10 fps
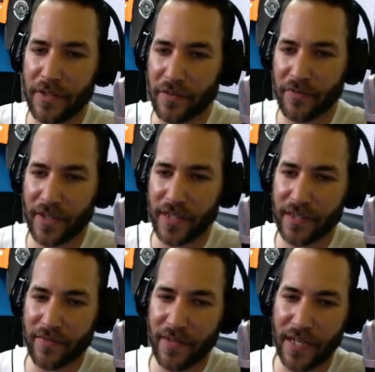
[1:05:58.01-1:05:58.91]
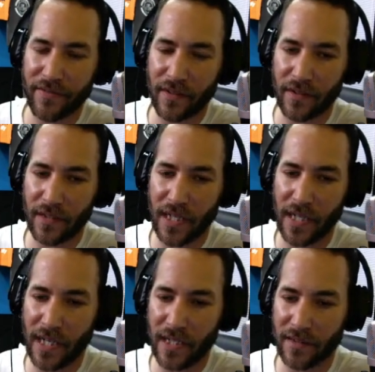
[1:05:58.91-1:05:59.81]
your friend a favor
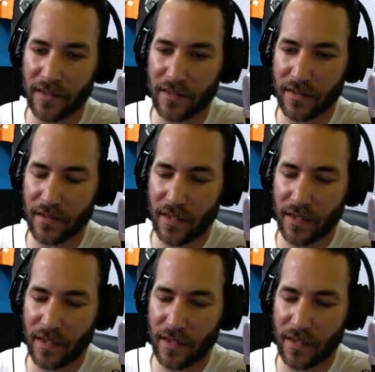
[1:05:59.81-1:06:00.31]
and